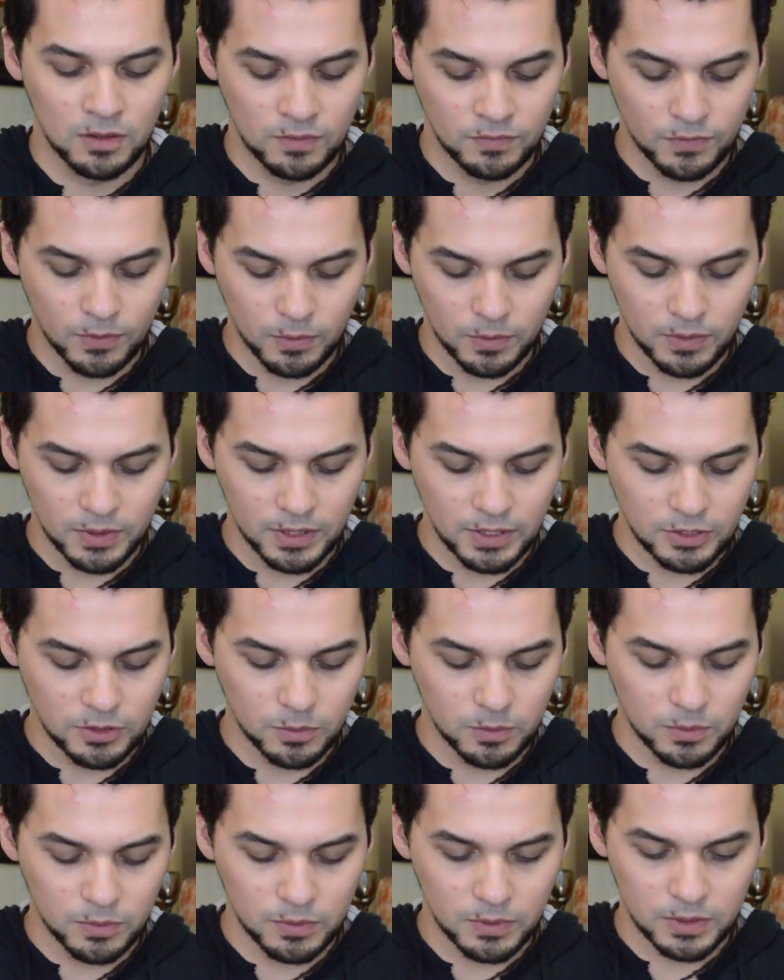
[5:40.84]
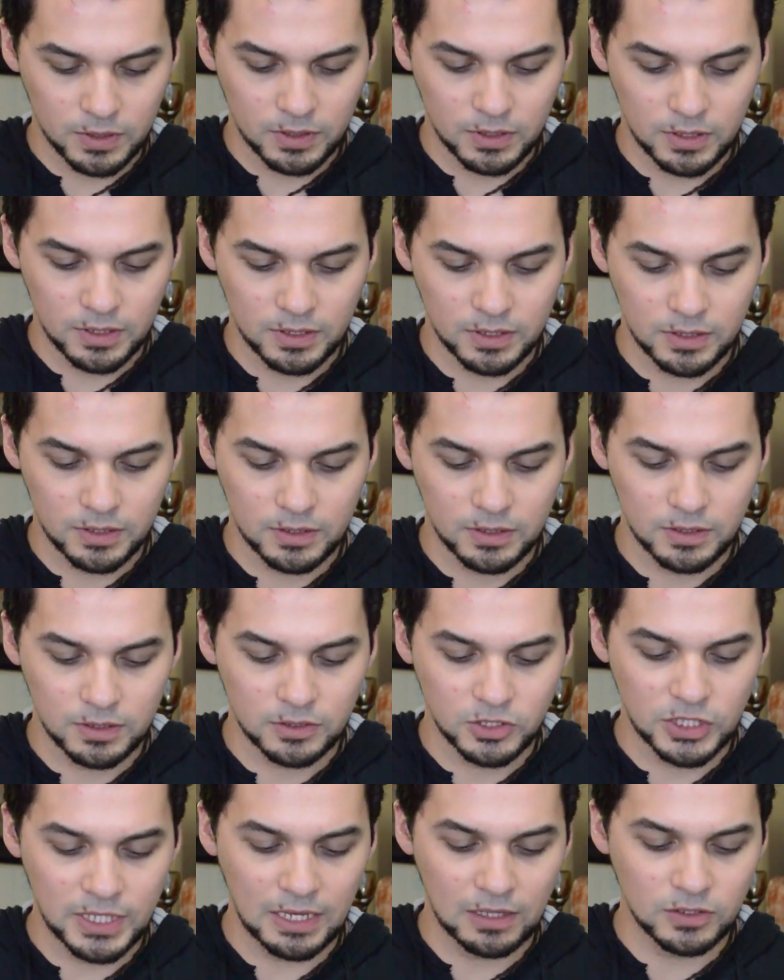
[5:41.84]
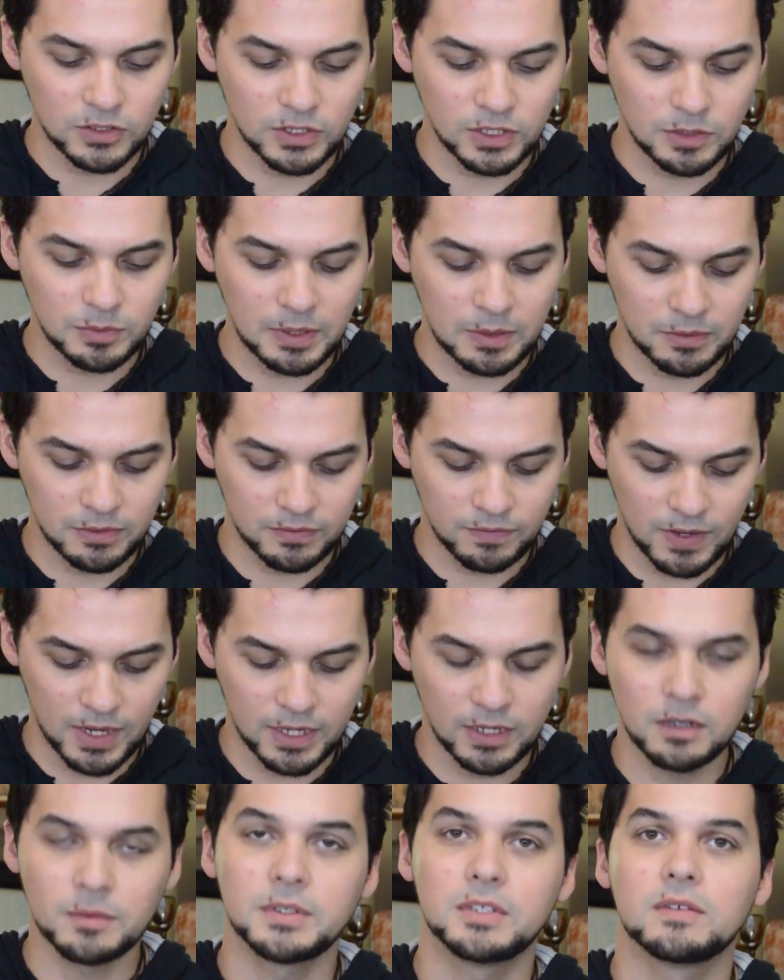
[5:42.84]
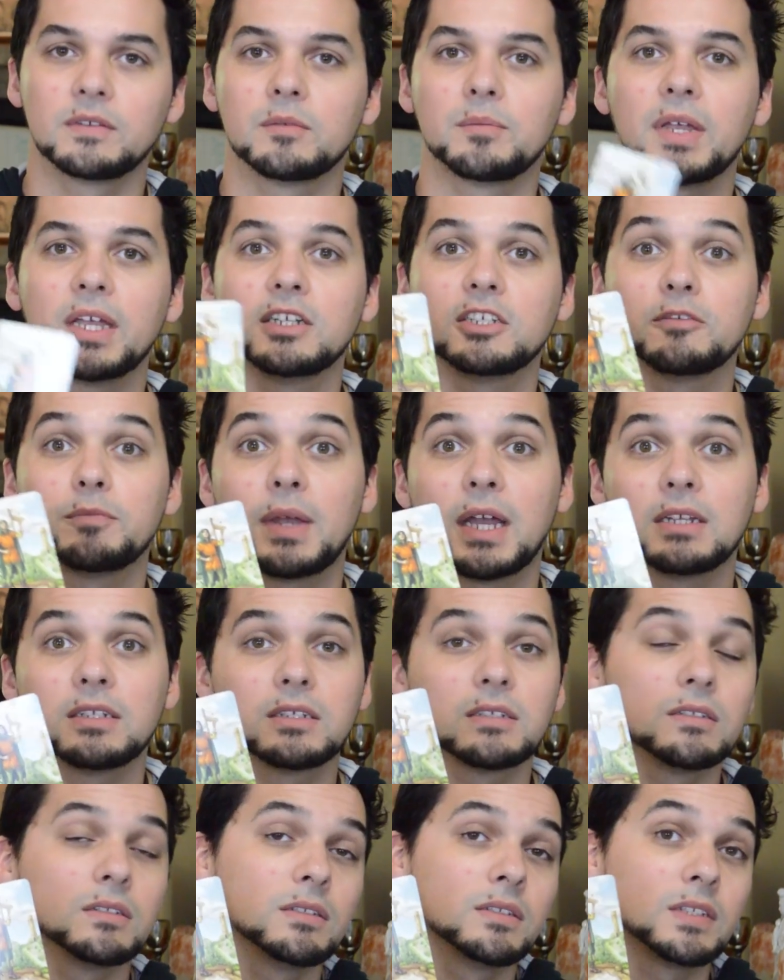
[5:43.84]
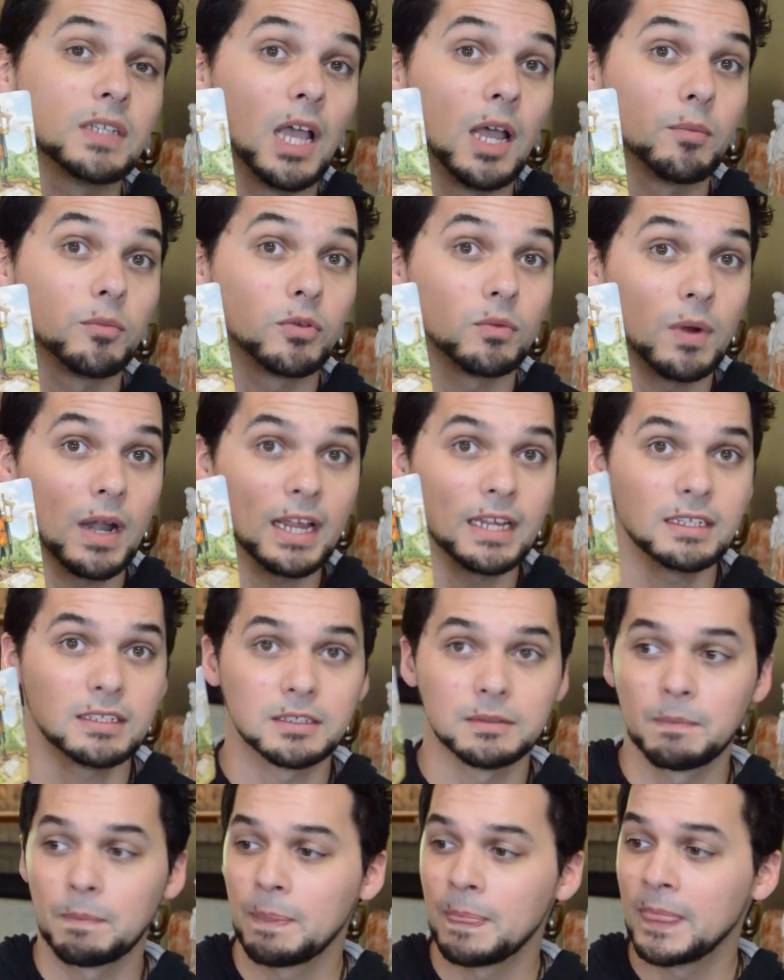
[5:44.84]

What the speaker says: For your challenge this week with fire, we do have the Page of Pentacles upright.